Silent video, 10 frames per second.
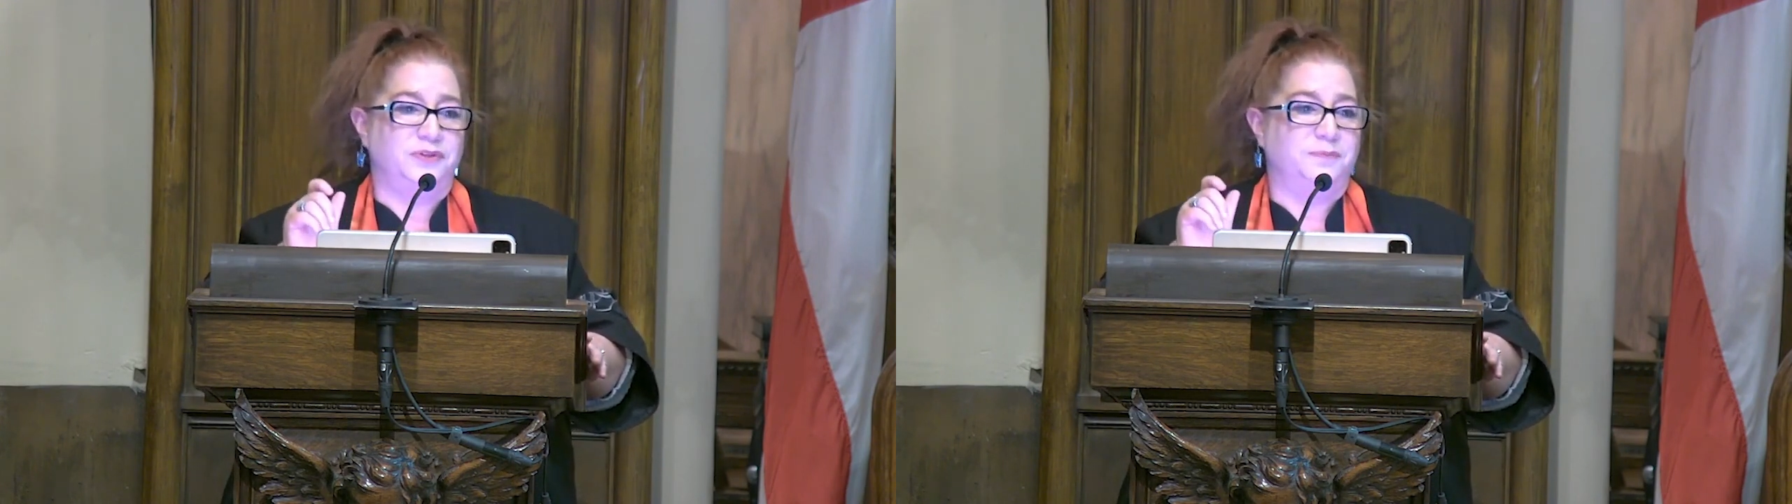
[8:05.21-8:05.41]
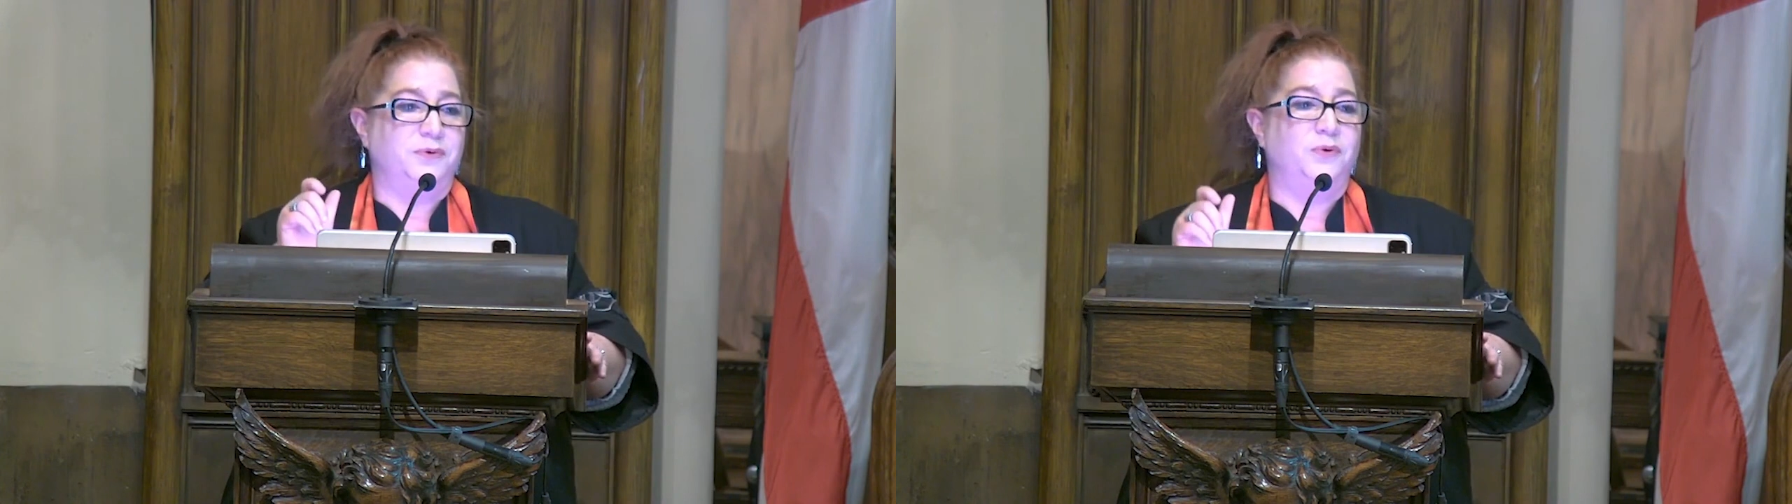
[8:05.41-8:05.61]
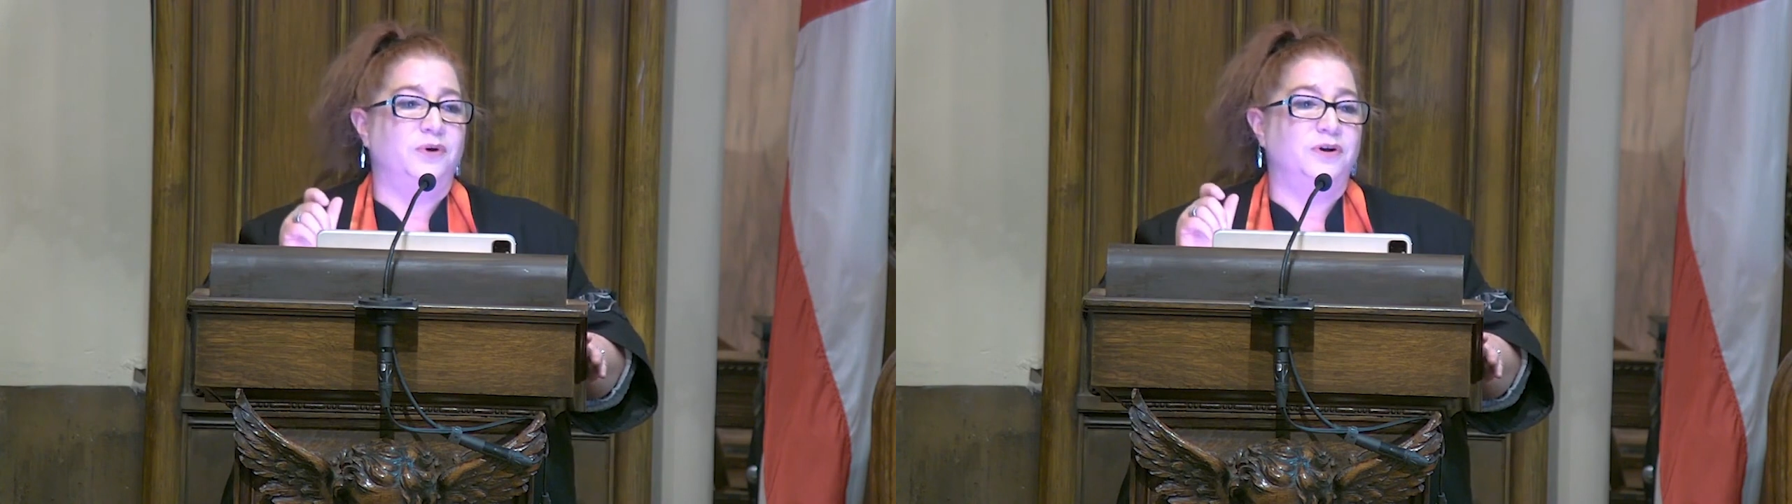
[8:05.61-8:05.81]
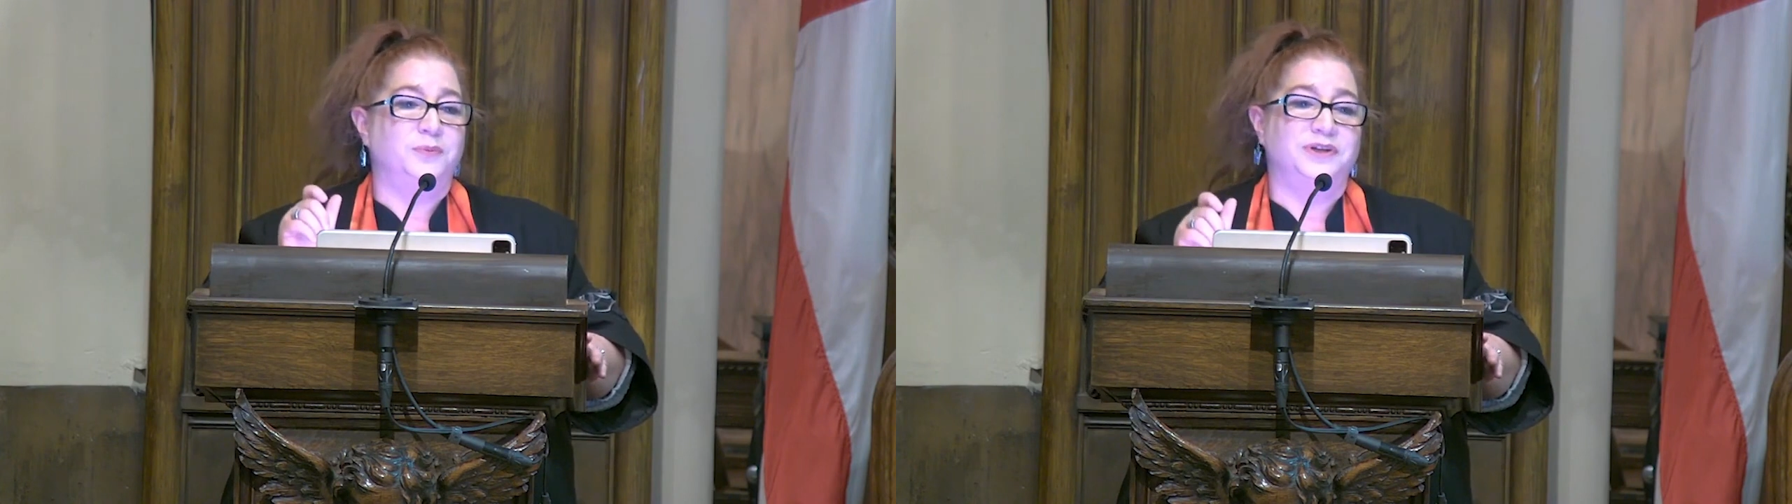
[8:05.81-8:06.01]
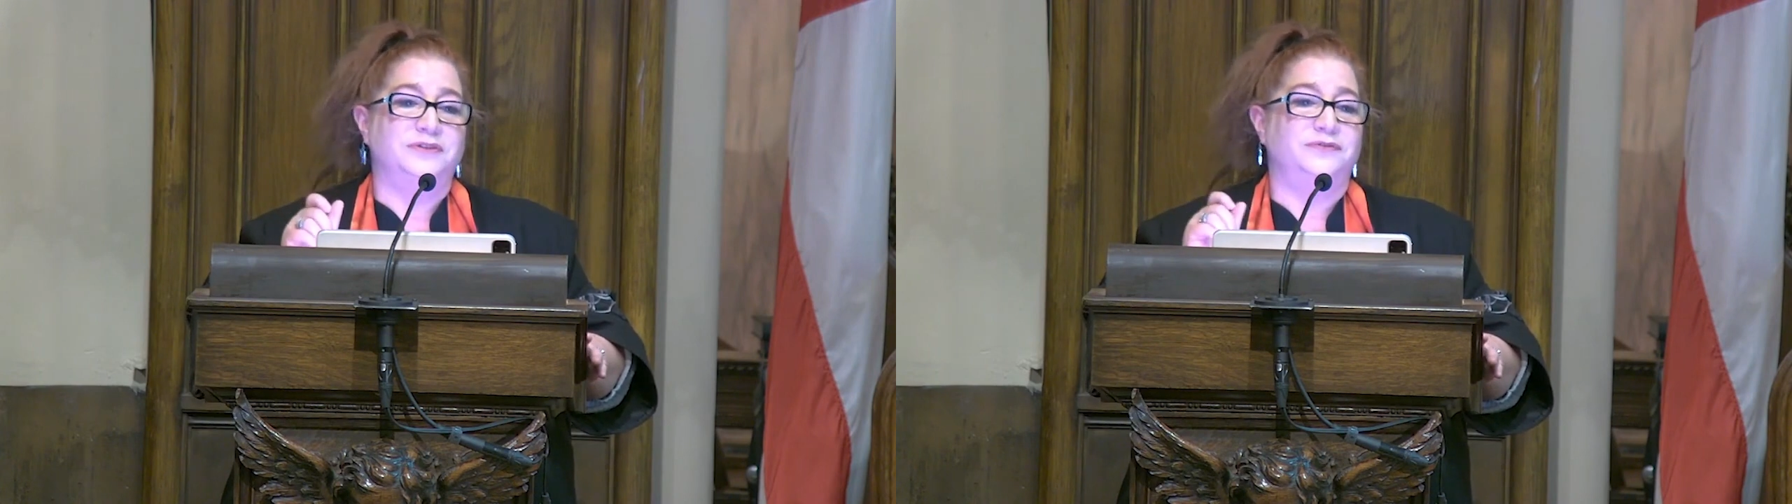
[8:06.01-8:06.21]
the poor
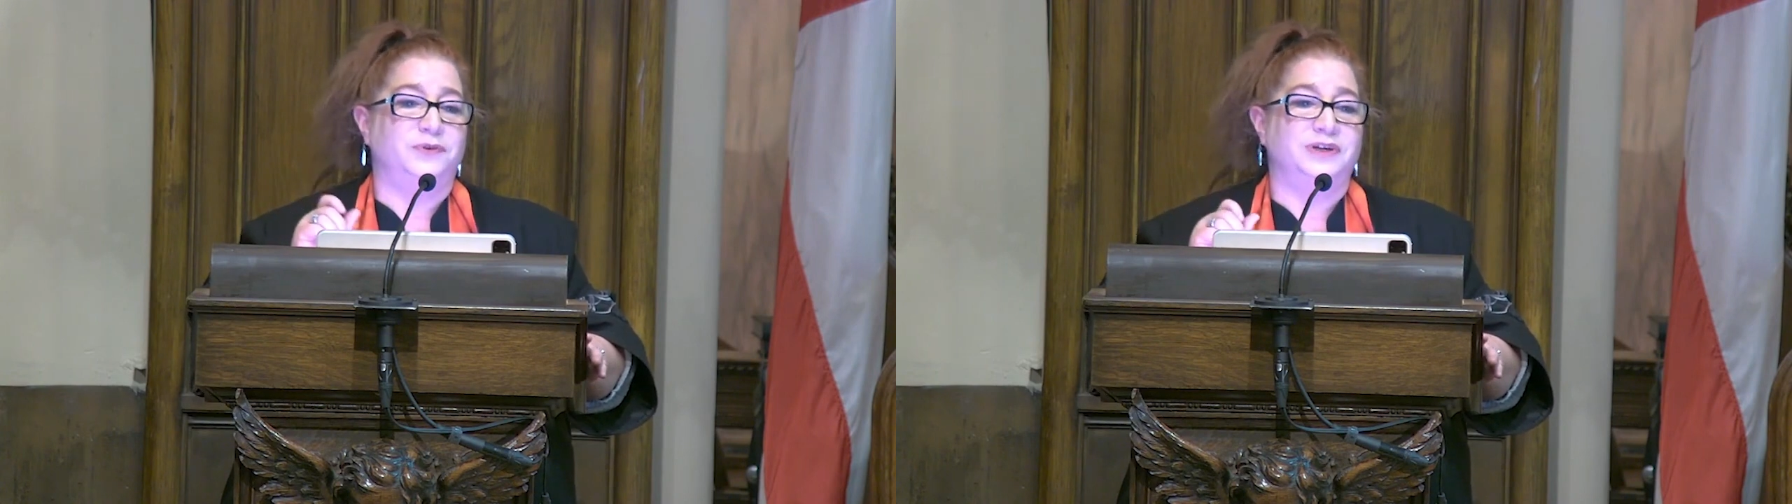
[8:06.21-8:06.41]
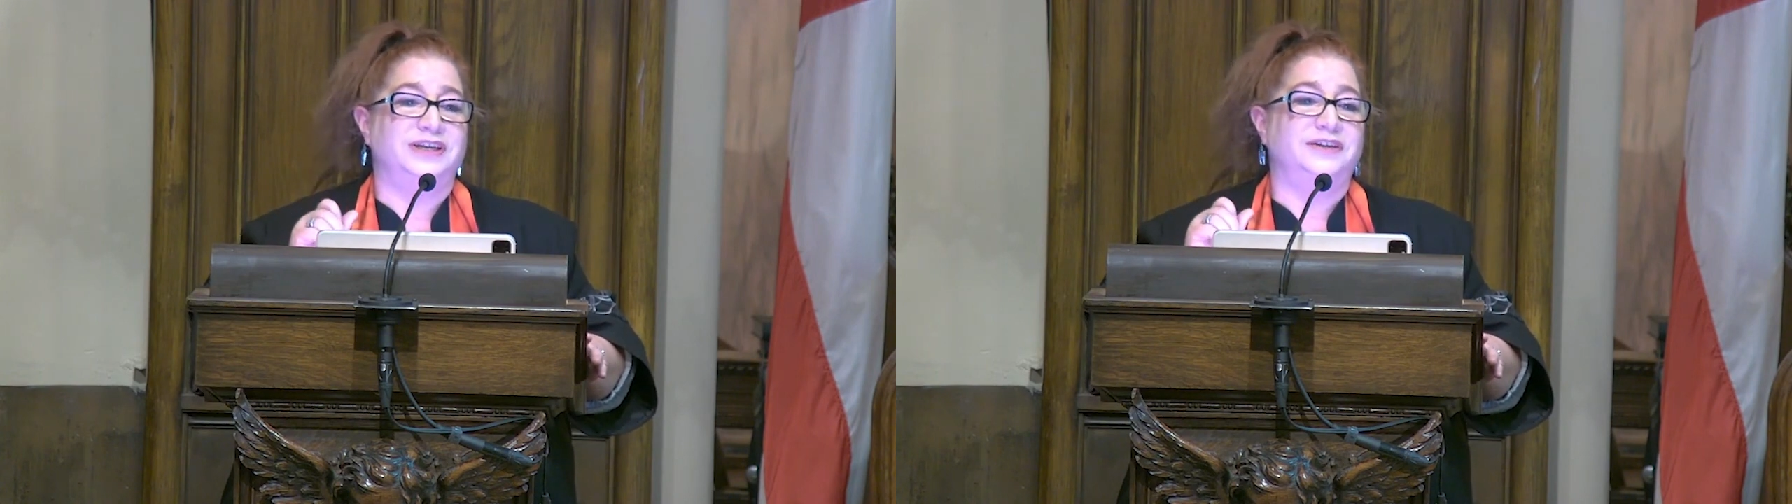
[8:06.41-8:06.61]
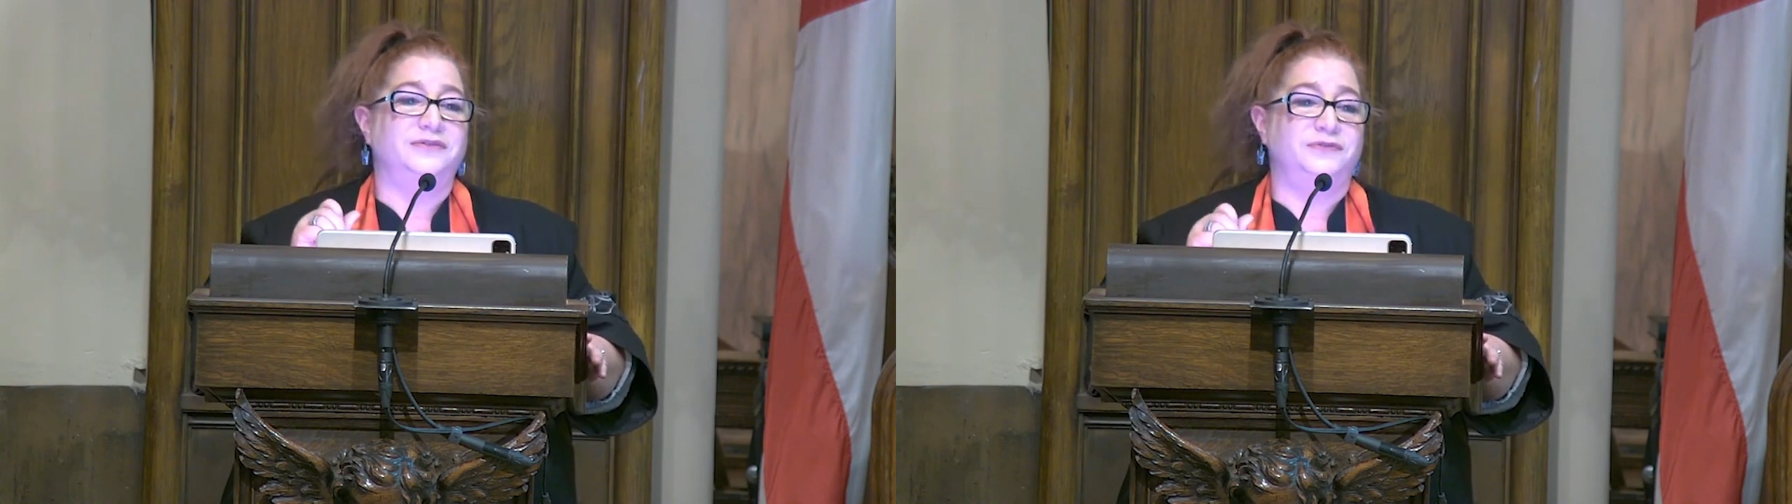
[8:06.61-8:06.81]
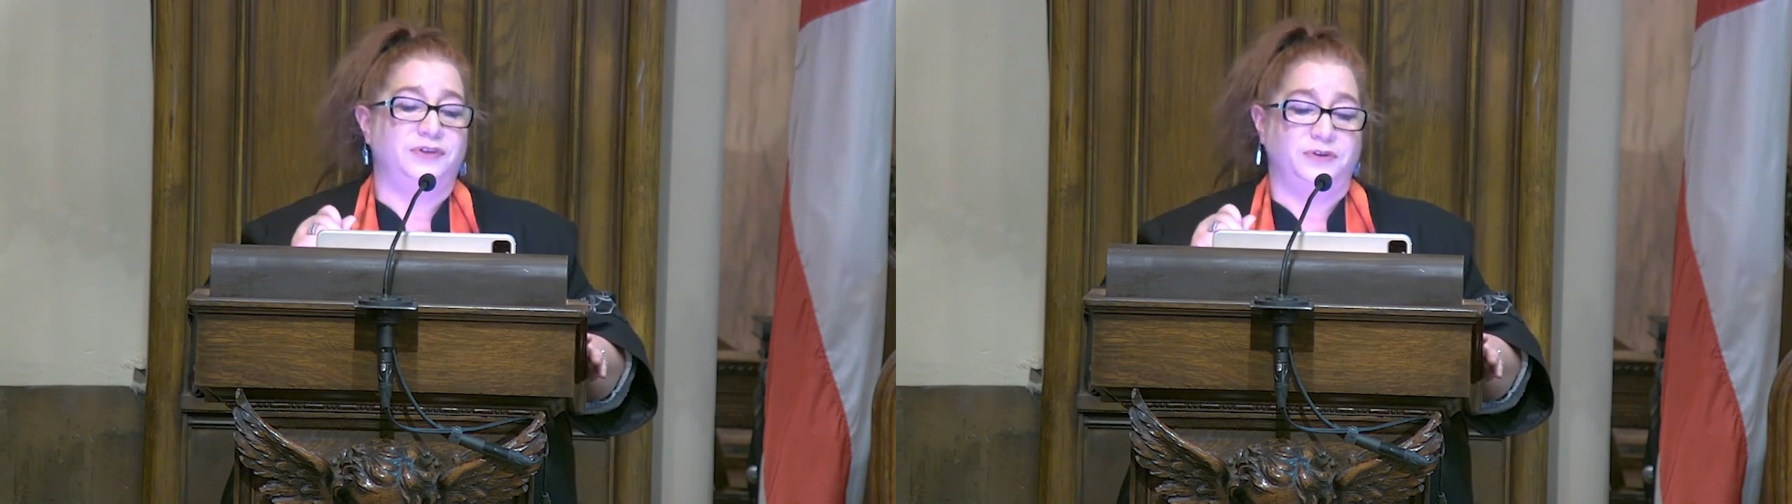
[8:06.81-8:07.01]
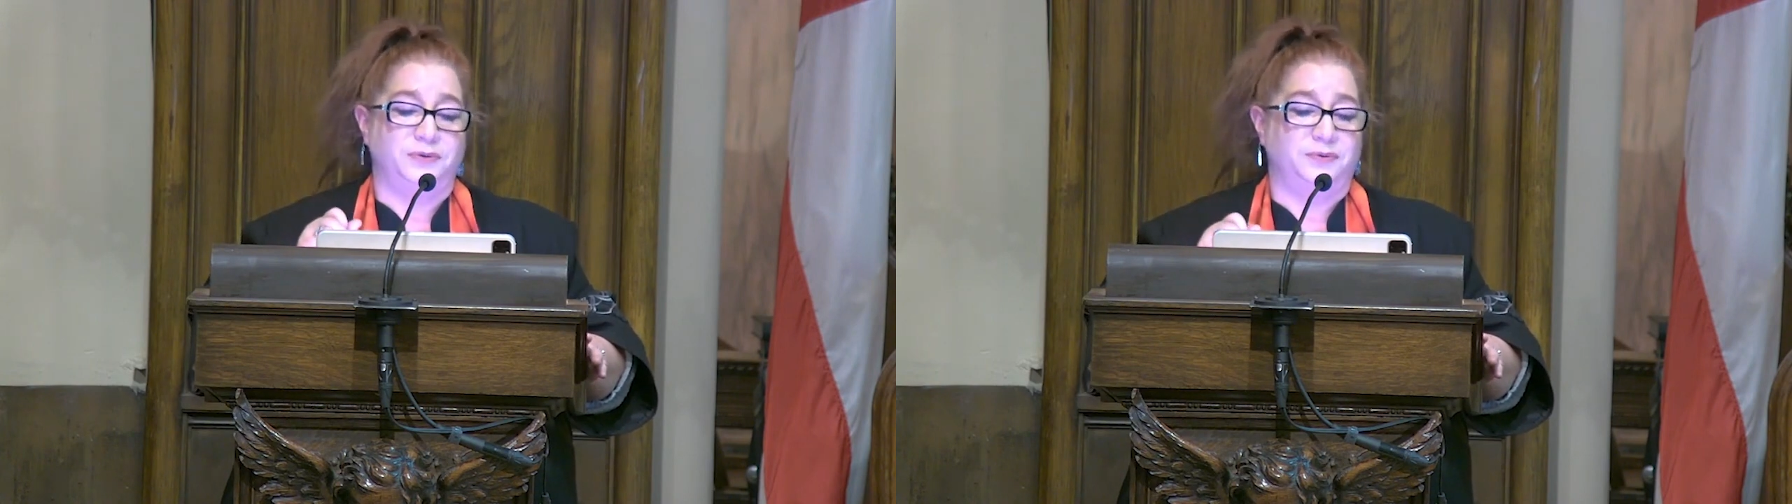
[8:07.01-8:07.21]
will forgive
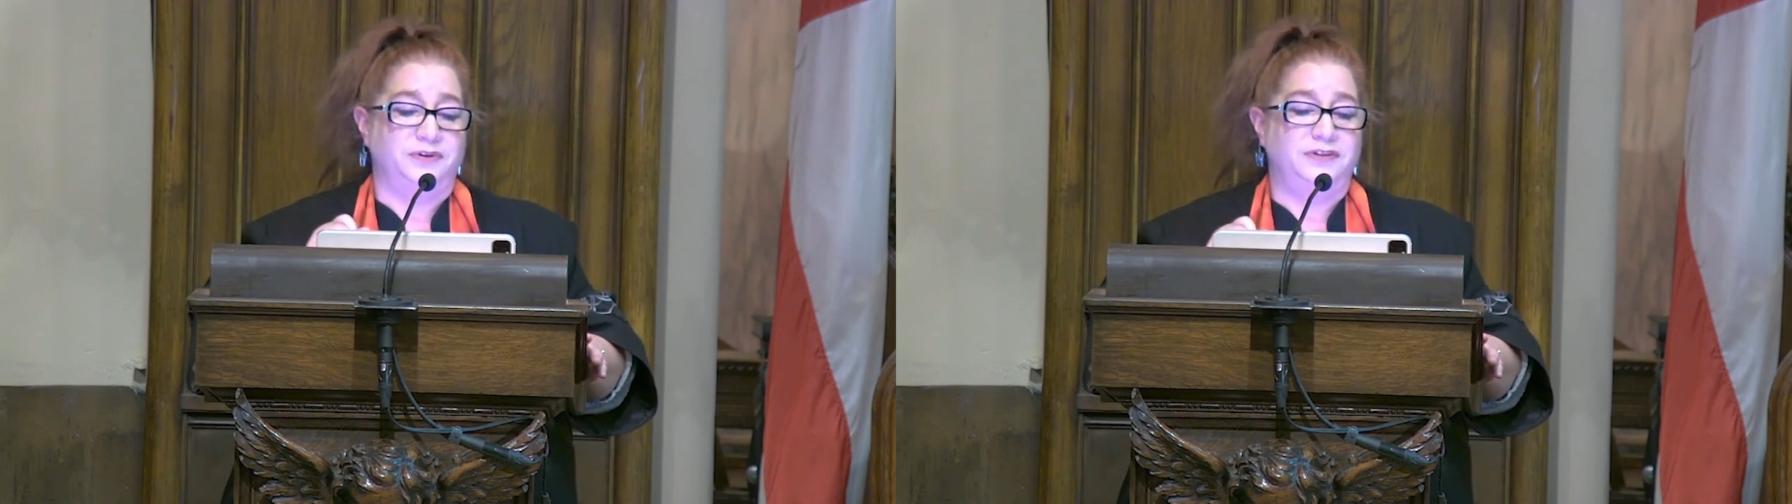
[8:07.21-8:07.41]
you